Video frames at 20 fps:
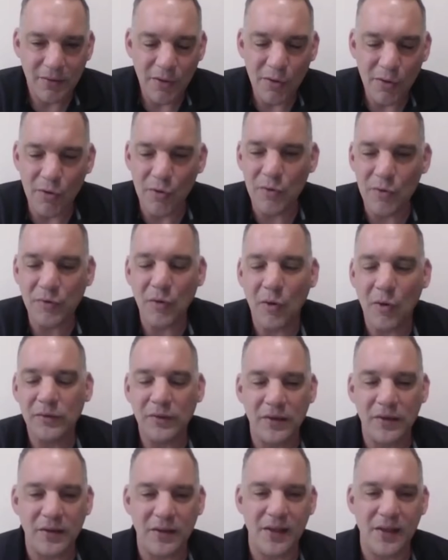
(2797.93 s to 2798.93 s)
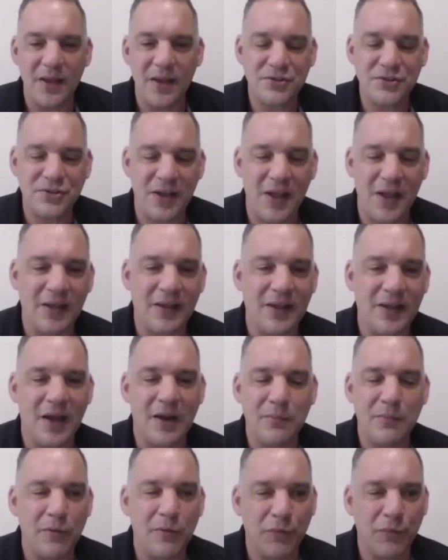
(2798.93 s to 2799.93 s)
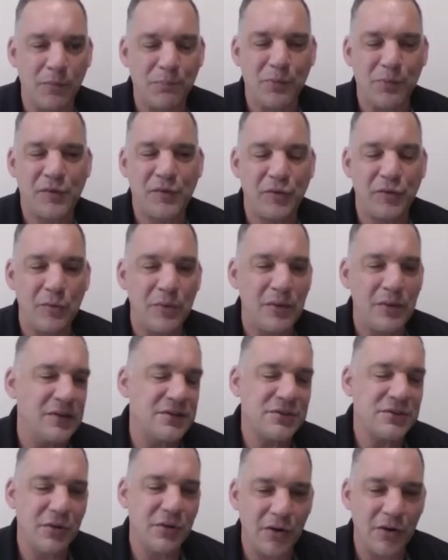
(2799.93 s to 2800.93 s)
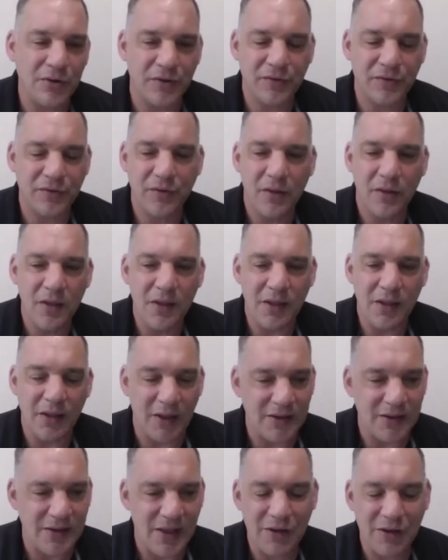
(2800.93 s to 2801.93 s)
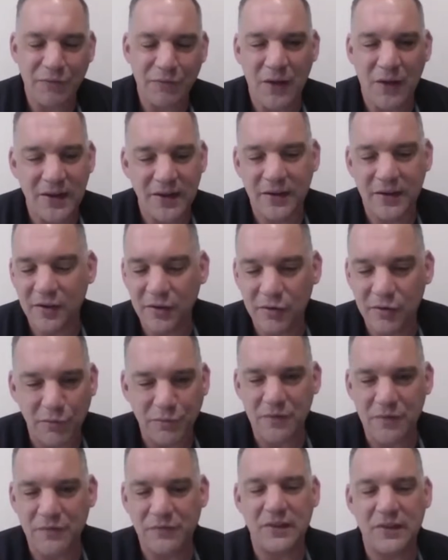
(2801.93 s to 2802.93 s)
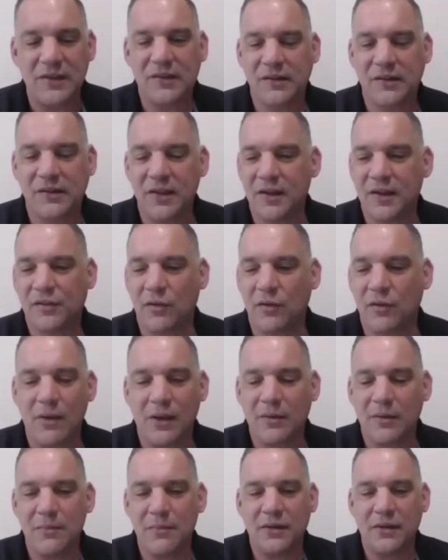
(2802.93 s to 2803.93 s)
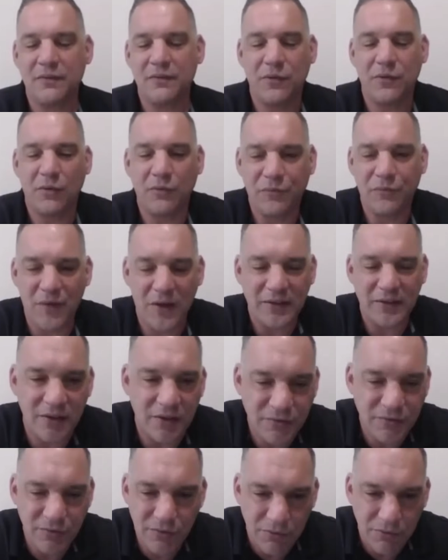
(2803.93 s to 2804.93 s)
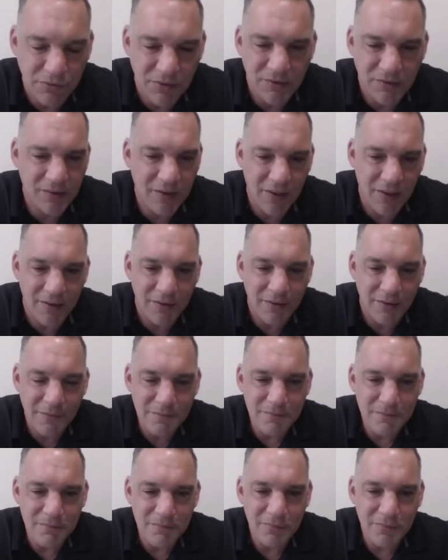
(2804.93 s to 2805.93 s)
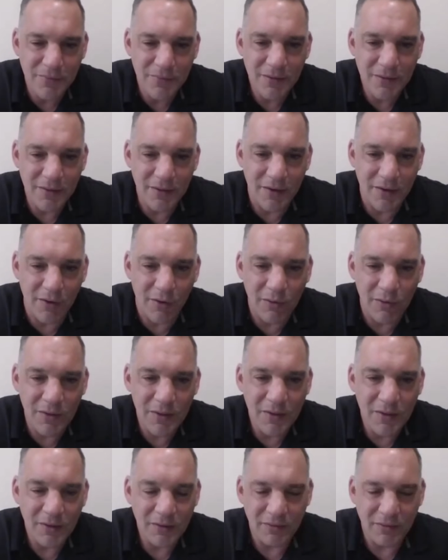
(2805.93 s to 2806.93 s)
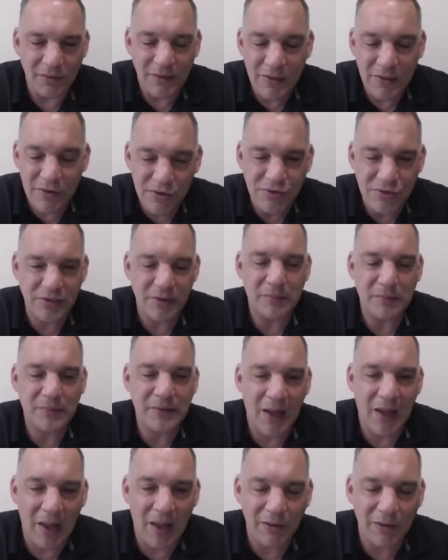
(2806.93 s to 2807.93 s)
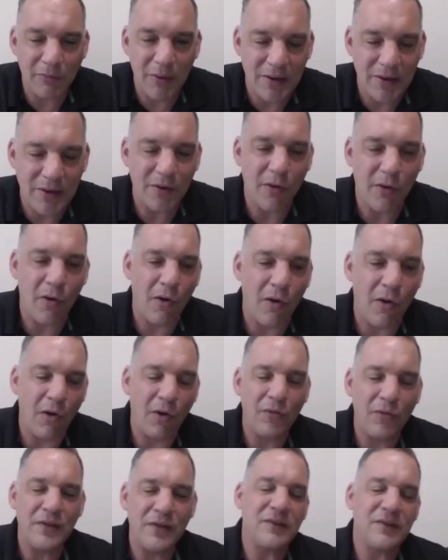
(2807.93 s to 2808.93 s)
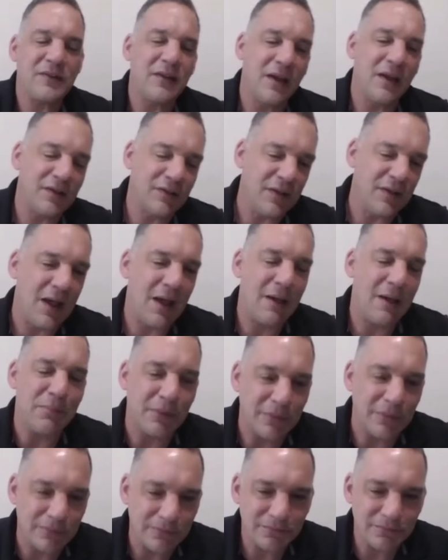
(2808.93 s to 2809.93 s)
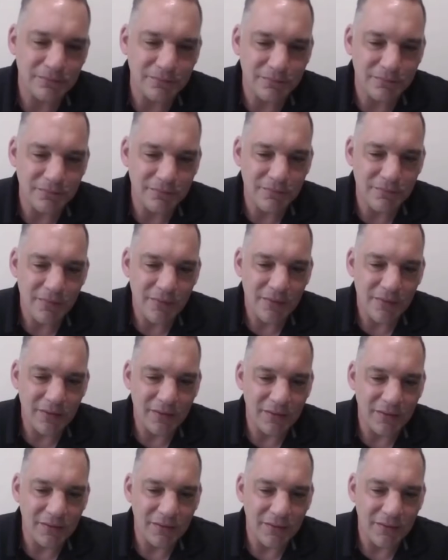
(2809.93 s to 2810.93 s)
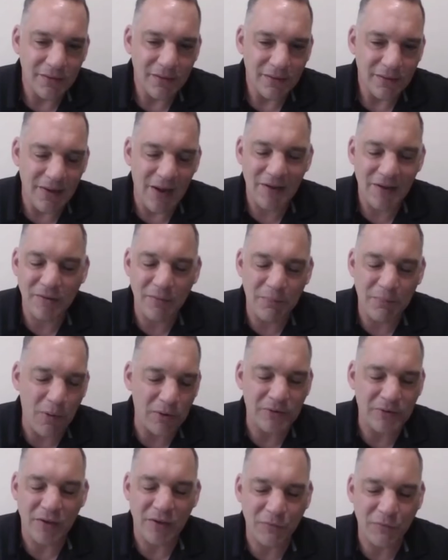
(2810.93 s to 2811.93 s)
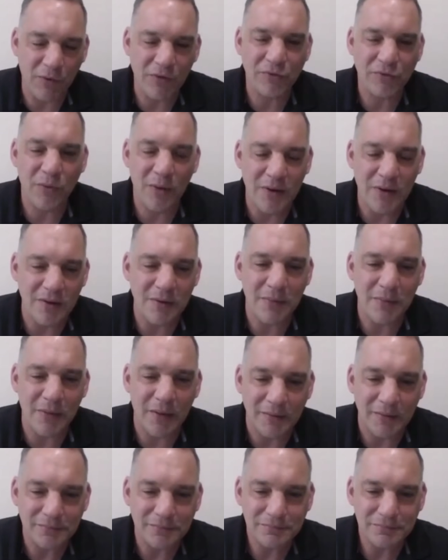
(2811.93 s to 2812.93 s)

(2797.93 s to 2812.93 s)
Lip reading: Who's holding the SGA accountable for pursuing these charges and not fighting to do a 15-6 or recommend or finding the truth instead? Leadership tolerated all these things to happen. That's the part that's frustrating to me.